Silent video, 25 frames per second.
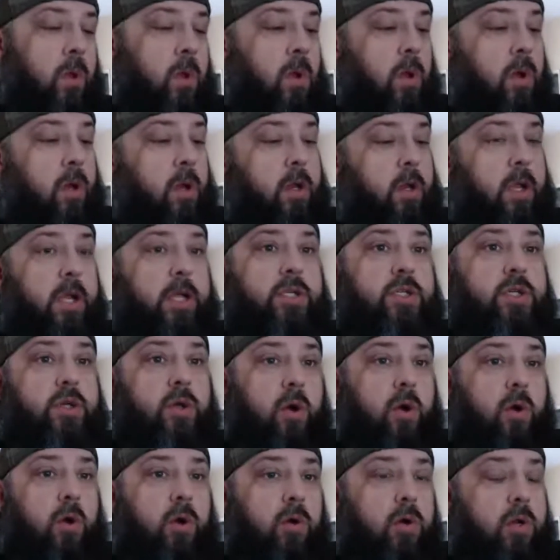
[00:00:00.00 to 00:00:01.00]
Next
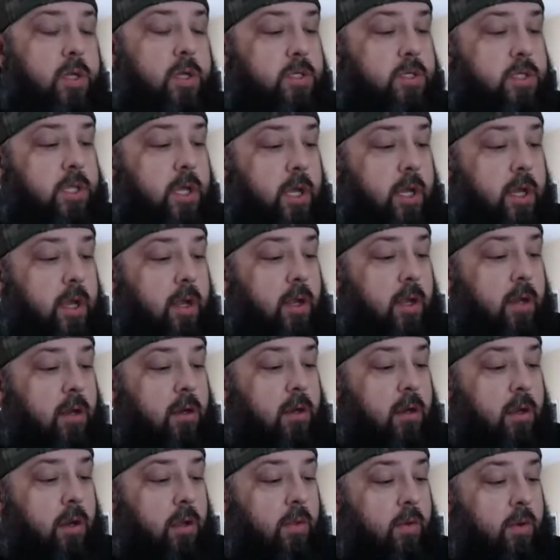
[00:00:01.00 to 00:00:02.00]
card is
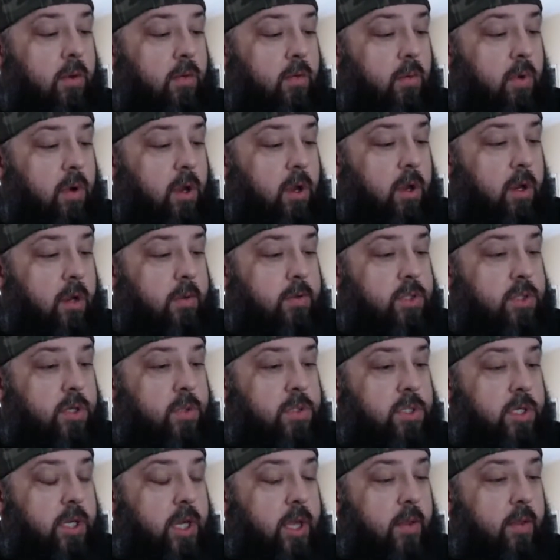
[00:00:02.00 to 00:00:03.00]
another run I was trying to
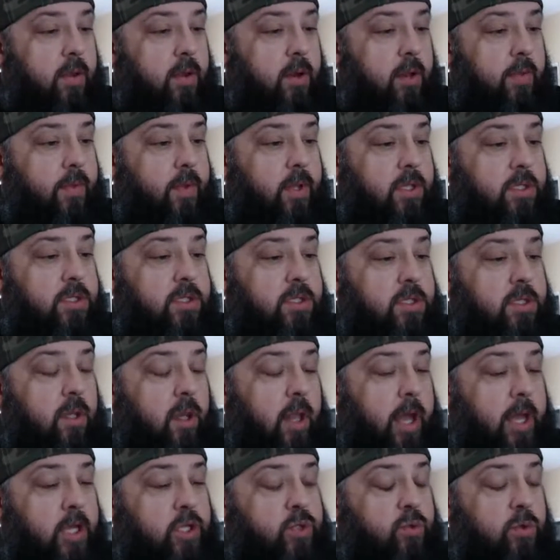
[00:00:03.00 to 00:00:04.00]
put together, and I think this is the
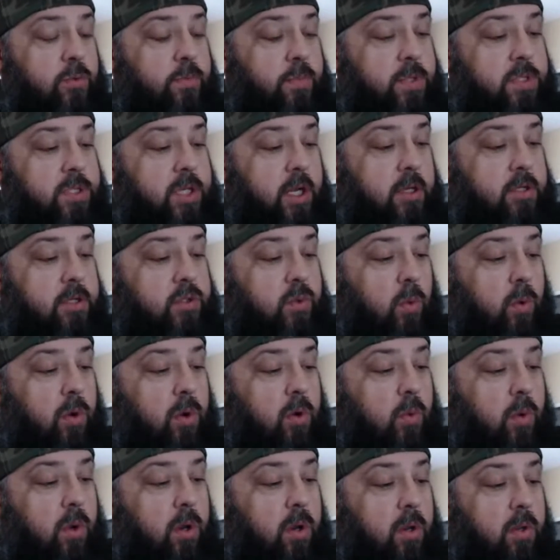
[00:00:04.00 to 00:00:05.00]
last one besides the
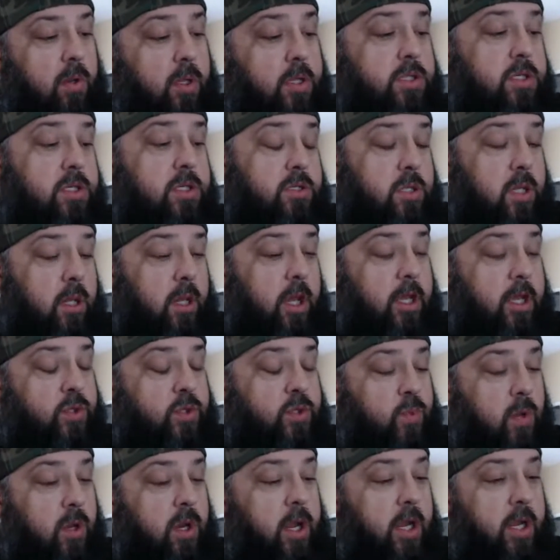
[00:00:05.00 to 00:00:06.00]
101. This is the
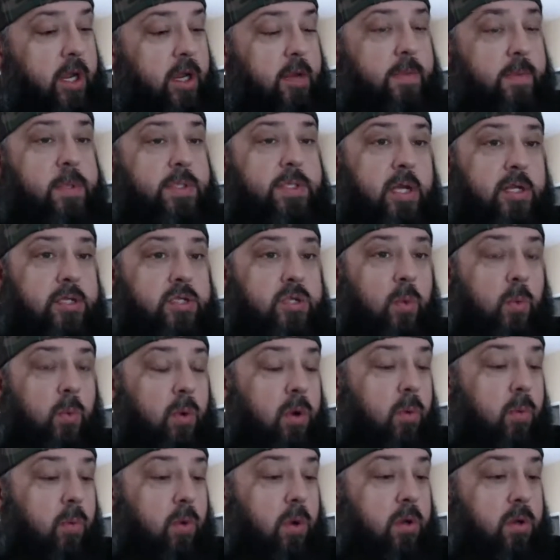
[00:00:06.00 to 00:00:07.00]
last one I needed besides the
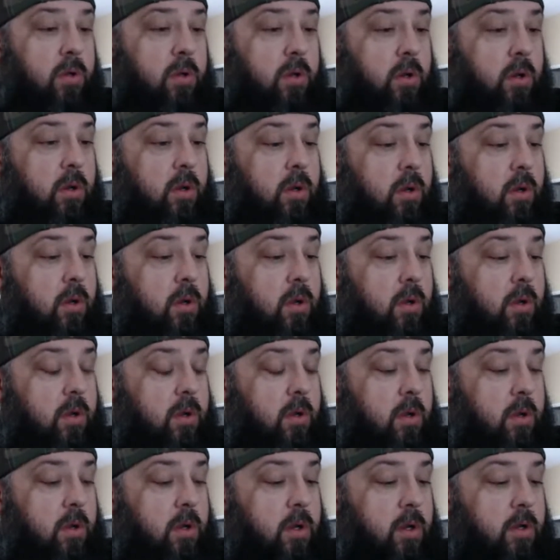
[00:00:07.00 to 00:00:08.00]
101.
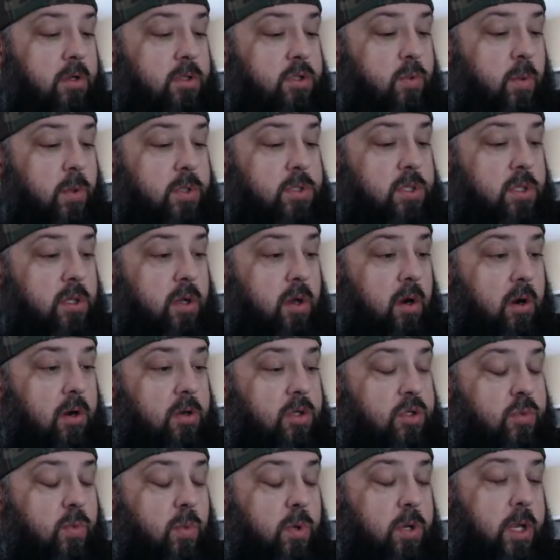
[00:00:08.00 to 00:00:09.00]
And this wasn't the
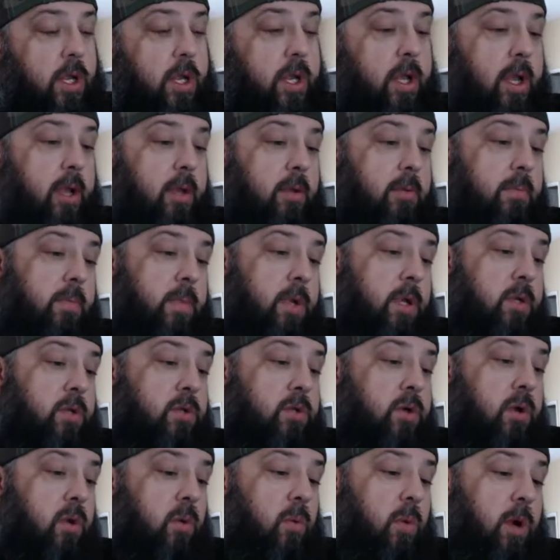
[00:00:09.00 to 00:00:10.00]
hardest one to get, but
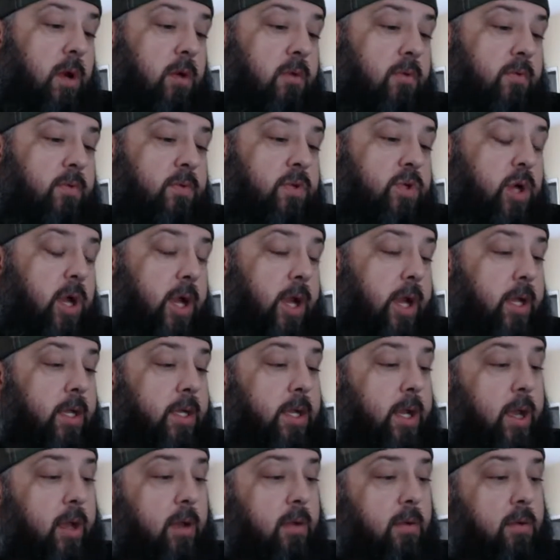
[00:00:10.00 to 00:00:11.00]
it took a while to track it
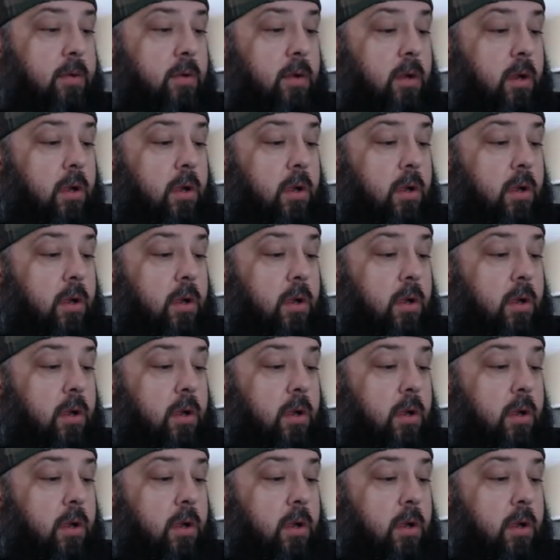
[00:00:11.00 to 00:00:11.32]
down.